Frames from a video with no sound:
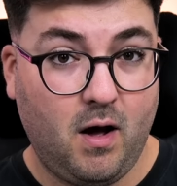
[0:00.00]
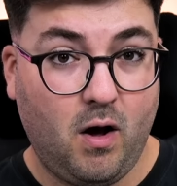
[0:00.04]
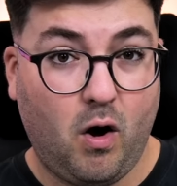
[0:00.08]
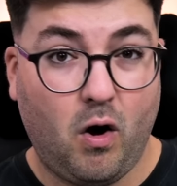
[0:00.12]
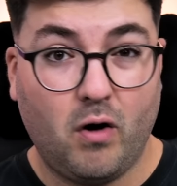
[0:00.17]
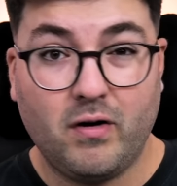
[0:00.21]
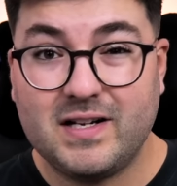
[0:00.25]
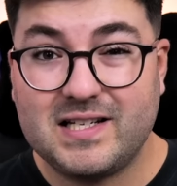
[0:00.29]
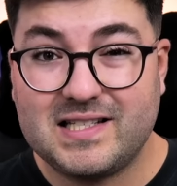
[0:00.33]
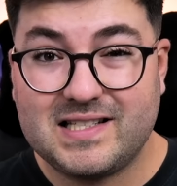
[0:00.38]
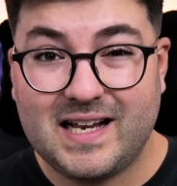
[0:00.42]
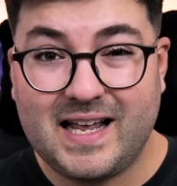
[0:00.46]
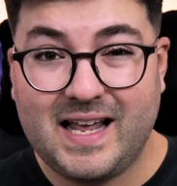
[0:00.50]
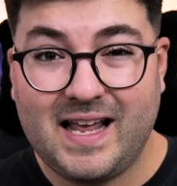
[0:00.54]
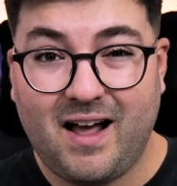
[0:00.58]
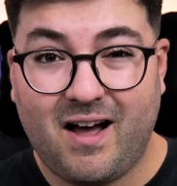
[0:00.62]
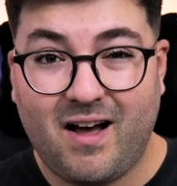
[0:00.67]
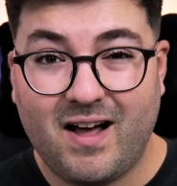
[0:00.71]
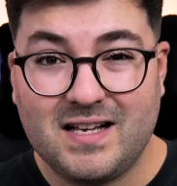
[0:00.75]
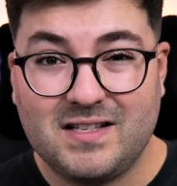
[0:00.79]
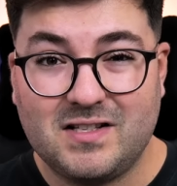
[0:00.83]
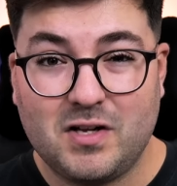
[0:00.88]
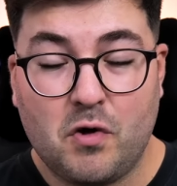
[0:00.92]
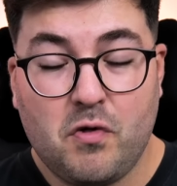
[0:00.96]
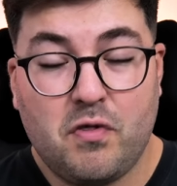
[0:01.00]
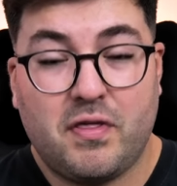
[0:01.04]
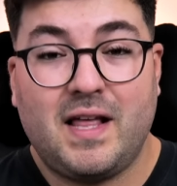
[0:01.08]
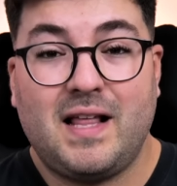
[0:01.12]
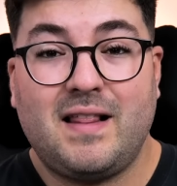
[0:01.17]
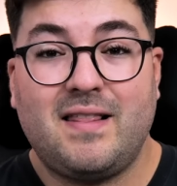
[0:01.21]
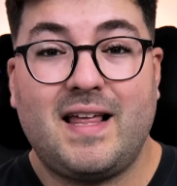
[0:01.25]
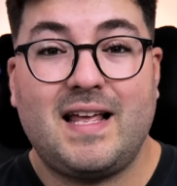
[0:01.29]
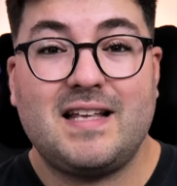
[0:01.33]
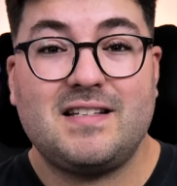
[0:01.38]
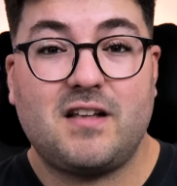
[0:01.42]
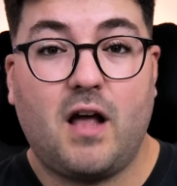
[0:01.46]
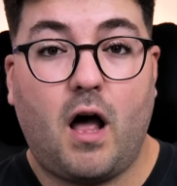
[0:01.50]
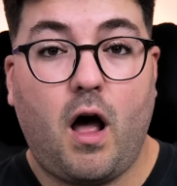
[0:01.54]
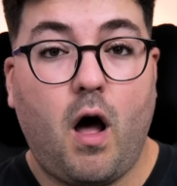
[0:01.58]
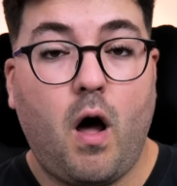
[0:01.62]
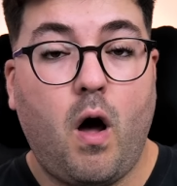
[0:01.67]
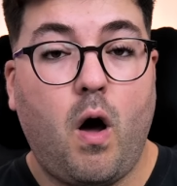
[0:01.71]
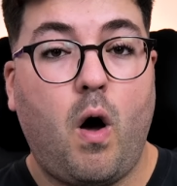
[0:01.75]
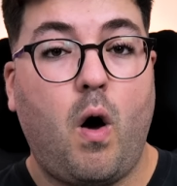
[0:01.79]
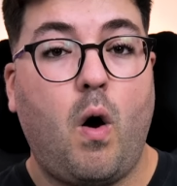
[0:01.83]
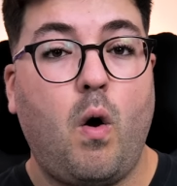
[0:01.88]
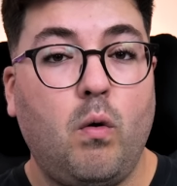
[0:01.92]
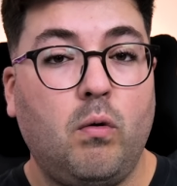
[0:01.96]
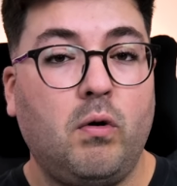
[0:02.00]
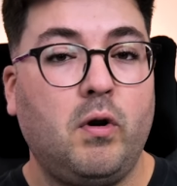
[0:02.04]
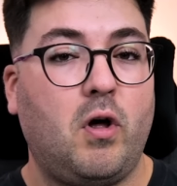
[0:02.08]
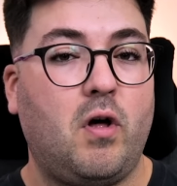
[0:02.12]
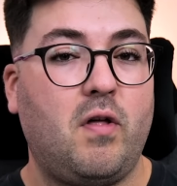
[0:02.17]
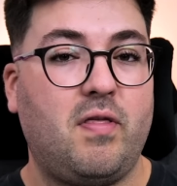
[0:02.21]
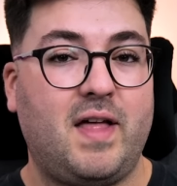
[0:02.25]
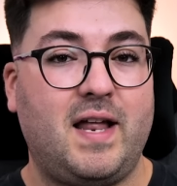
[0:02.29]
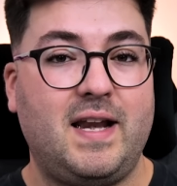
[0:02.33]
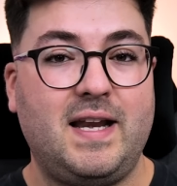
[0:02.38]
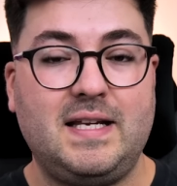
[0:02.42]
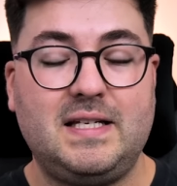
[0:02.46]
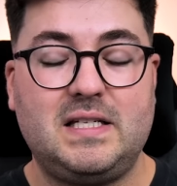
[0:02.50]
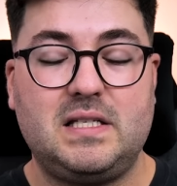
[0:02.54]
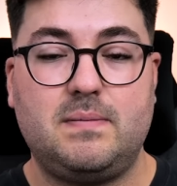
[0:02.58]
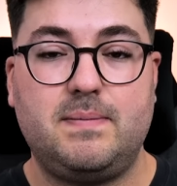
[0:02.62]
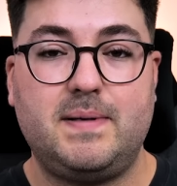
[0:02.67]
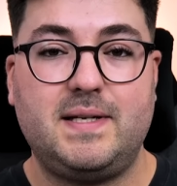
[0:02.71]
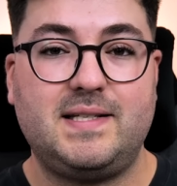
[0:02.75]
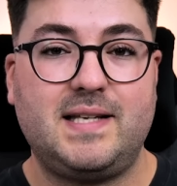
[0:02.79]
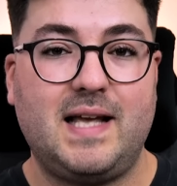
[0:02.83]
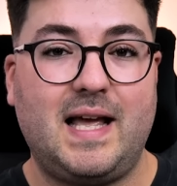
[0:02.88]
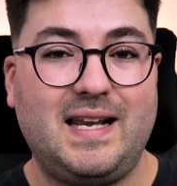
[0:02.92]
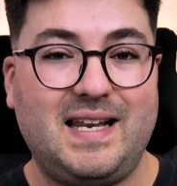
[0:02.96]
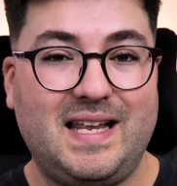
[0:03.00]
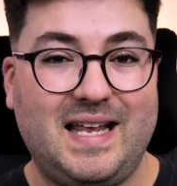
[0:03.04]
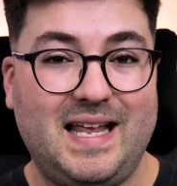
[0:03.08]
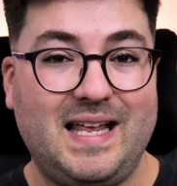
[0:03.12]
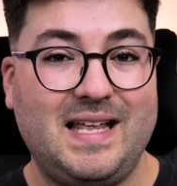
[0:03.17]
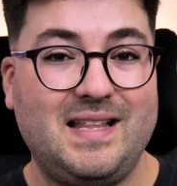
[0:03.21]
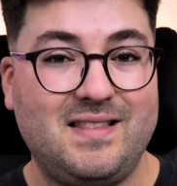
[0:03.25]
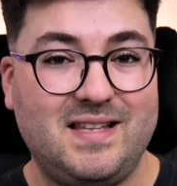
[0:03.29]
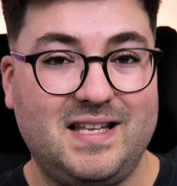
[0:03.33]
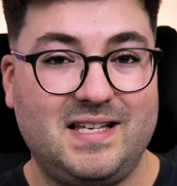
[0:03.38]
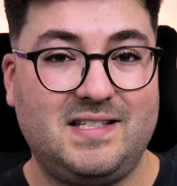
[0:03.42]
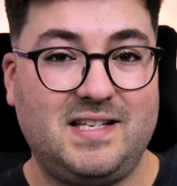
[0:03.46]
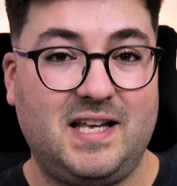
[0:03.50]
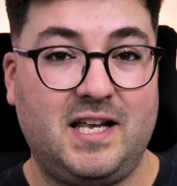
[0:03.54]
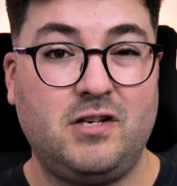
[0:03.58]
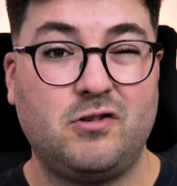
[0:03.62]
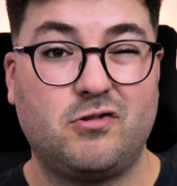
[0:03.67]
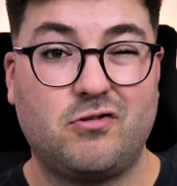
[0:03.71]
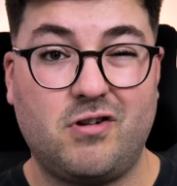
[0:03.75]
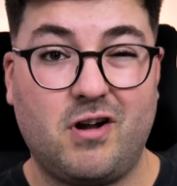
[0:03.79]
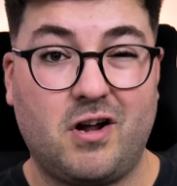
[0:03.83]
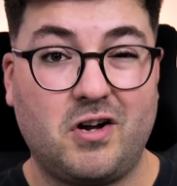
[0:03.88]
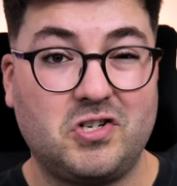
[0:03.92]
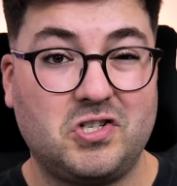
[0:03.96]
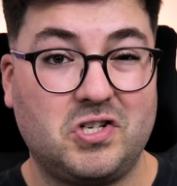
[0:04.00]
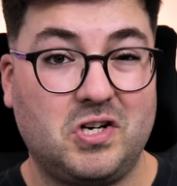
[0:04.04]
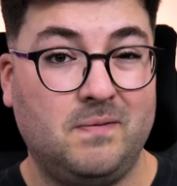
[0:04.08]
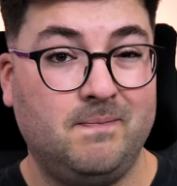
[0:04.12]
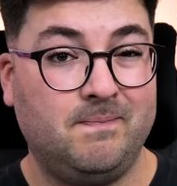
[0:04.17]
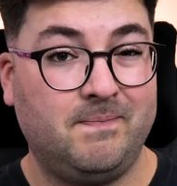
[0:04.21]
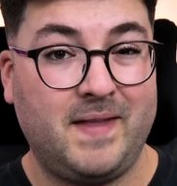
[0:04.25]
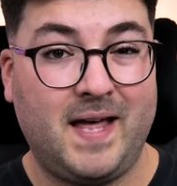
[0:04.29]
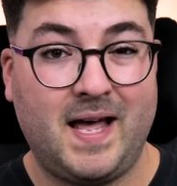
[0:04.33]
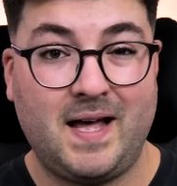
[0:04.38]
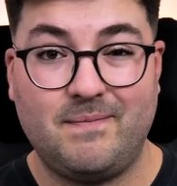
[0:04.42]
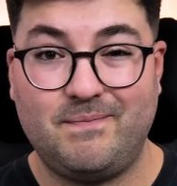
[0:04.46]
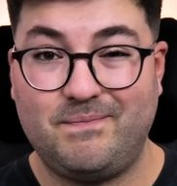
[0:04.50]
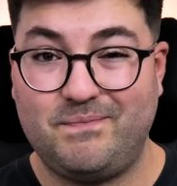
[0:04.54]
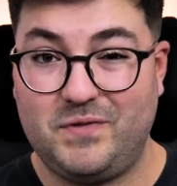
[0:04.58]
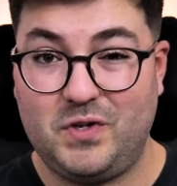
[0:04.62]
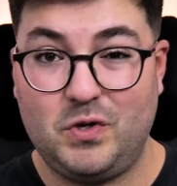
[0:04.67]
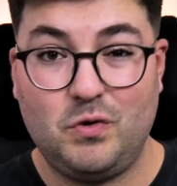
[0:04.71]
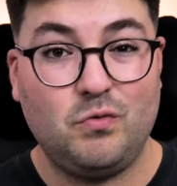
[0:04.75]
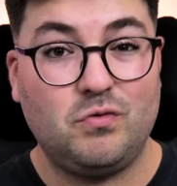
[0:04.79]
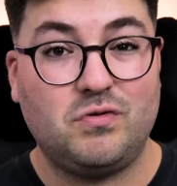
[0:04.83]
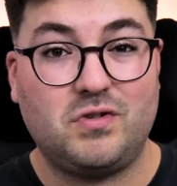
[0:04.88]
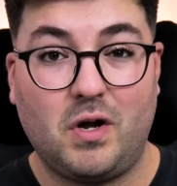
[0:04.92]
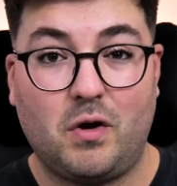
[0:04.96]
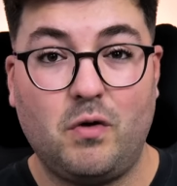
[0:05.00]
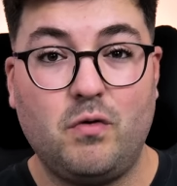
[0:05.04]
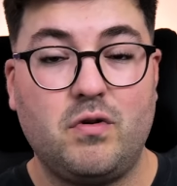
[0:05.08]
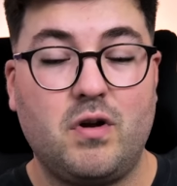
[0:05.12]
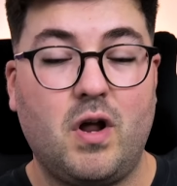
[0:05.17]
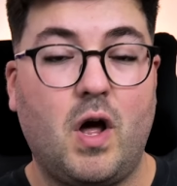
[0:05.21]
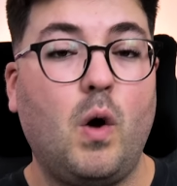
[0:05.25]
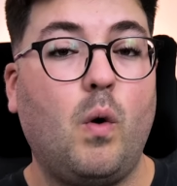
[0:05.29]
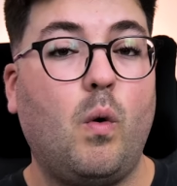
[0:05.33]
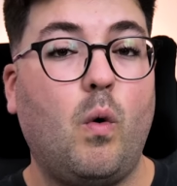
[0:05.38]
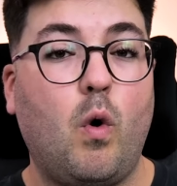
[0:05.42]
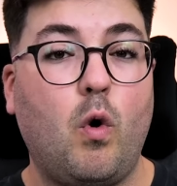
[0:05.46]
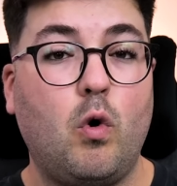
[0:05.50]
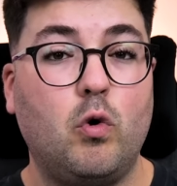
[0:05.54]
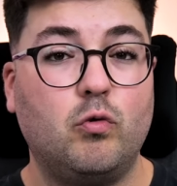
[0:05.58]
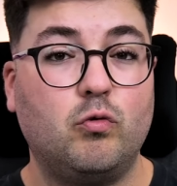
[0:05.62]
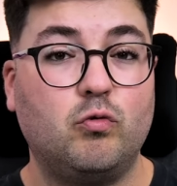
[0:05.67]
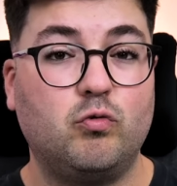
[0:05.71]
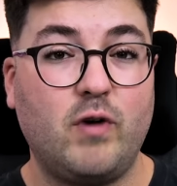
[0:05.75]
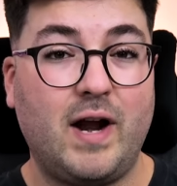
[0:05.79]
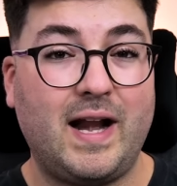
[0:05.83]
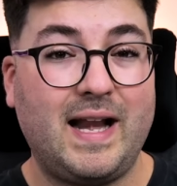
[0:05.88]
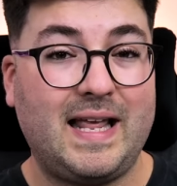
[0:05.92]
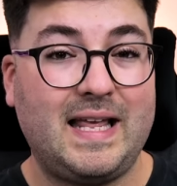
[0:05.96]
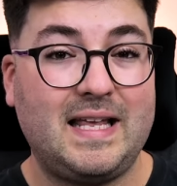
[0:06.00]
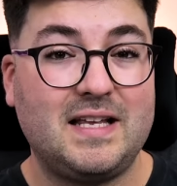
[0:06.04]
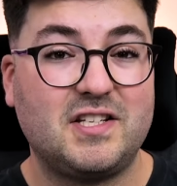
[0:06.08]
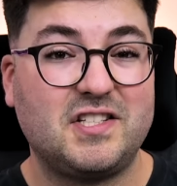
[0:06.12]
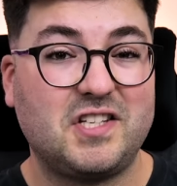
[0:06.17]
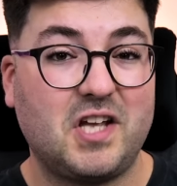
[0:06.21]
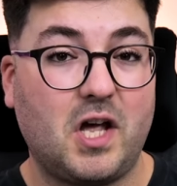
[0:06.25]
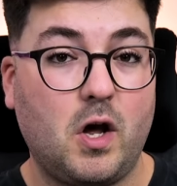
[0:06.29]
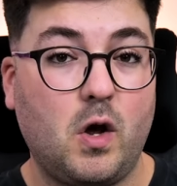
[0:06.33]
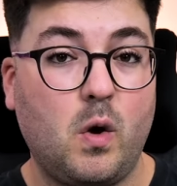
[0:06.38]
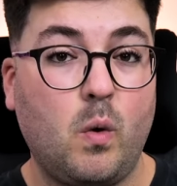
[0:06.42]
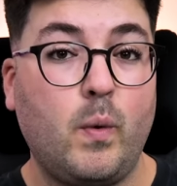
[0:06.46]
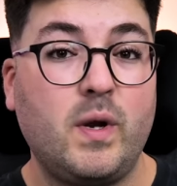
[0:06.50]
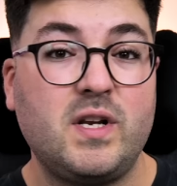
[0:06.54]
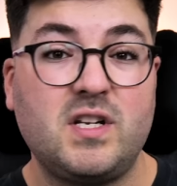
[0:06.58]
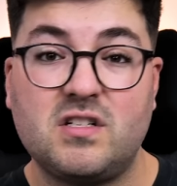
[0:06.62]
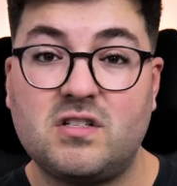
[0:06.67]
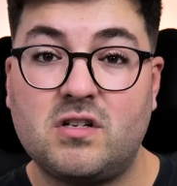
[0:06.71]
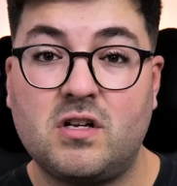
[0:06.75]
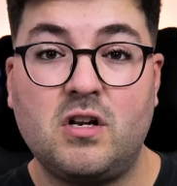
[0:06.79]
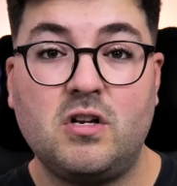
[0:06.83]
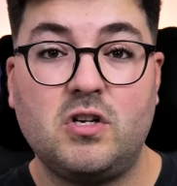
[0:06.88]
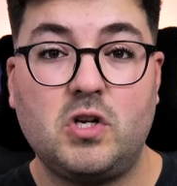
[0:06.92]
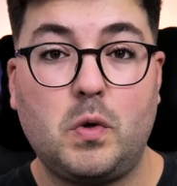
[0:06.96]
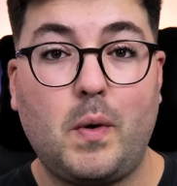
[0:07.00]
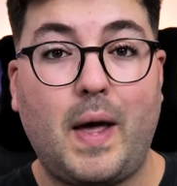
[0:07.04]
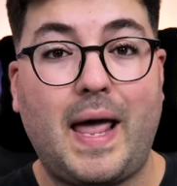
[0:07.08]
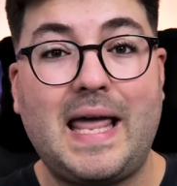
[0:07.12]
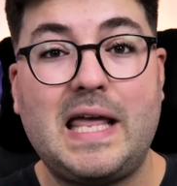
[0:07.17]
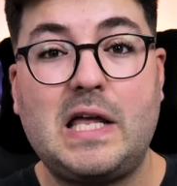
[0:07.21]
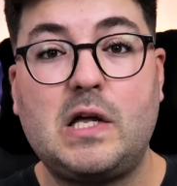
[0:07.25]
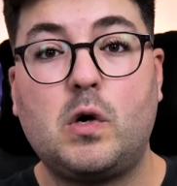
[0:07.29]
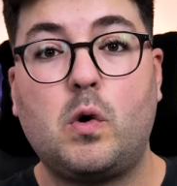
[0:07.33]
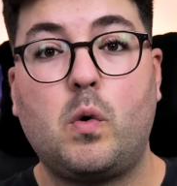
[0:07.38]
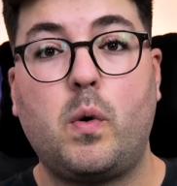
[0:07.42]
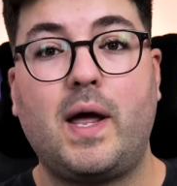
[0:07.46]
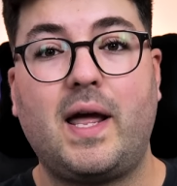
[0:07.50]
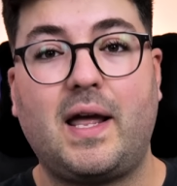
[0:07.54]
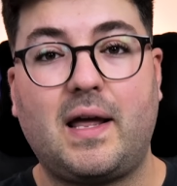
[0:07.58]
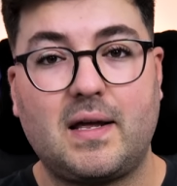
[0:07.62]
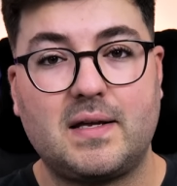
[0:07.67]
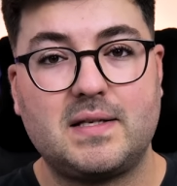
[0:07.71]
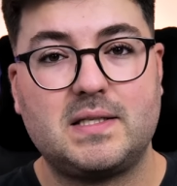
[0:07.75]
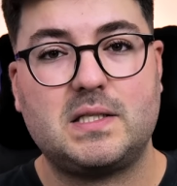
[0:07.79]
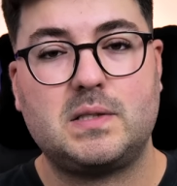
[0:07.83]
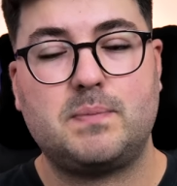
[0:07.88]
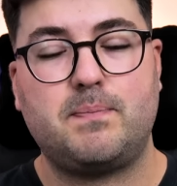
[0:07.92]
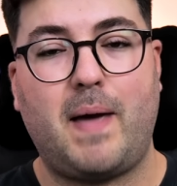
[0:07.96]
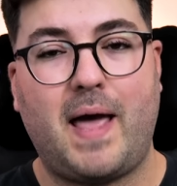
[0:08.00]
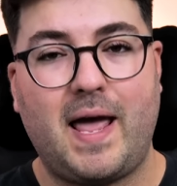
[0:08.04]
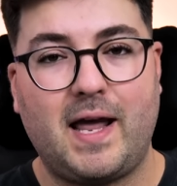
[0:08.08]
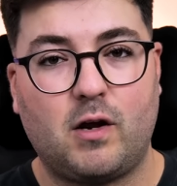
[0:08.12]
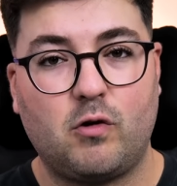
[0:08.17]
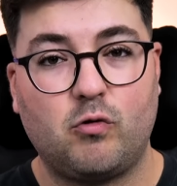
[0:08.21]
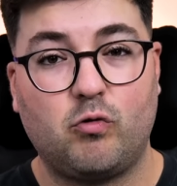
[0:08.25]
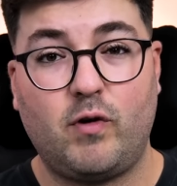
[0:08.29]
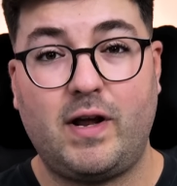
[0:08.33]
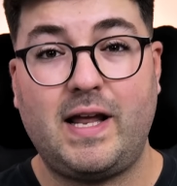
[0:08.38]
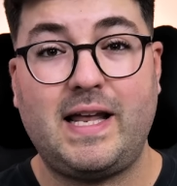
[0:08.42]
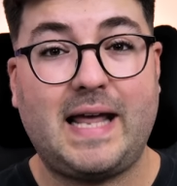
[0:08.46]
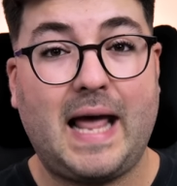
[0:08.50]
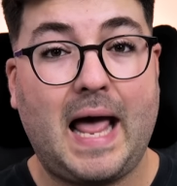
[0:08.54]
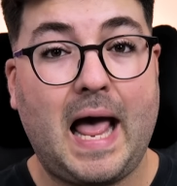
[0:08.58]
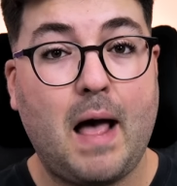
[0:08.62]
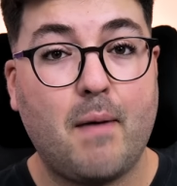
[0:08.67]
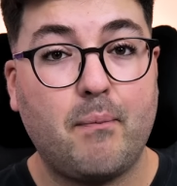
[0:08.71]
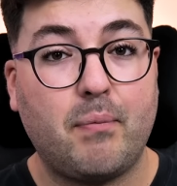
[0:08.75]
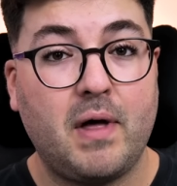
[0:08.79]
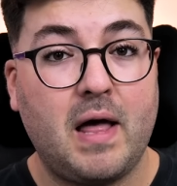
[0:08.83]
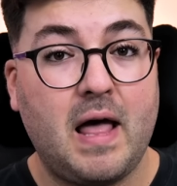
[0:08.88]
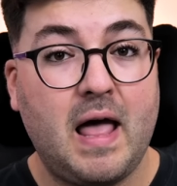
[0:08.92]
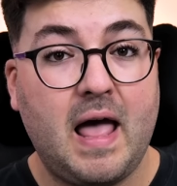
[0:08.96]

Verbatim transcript: Honestly, I don't think there's a whole lot that needs to be said in this introduction that you don't know already, so we're just going to do a quick spec recap